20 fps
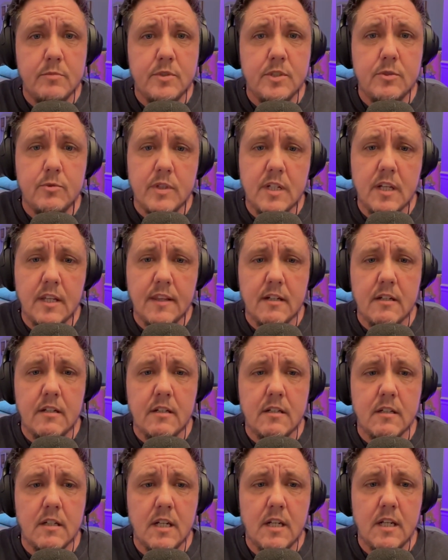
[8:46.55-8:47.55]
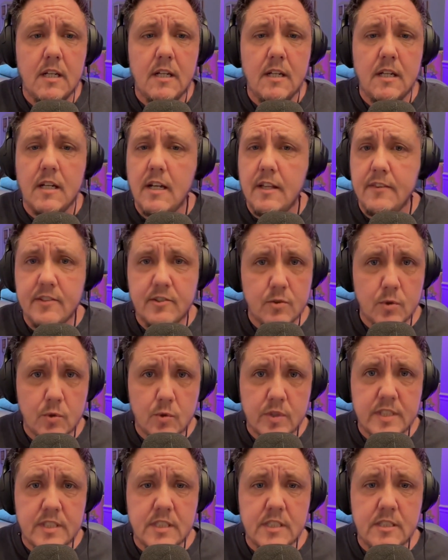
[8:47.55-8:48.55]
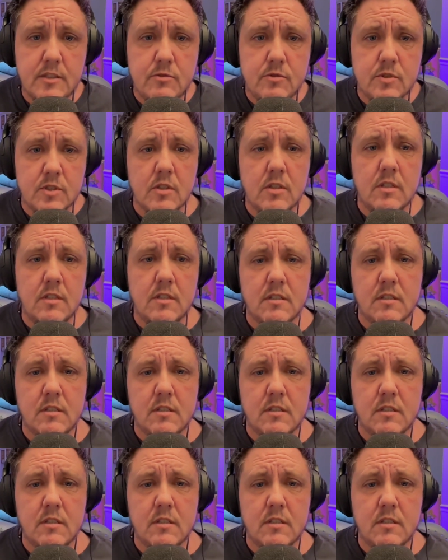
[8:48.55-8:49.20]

to another, and the soul continues on.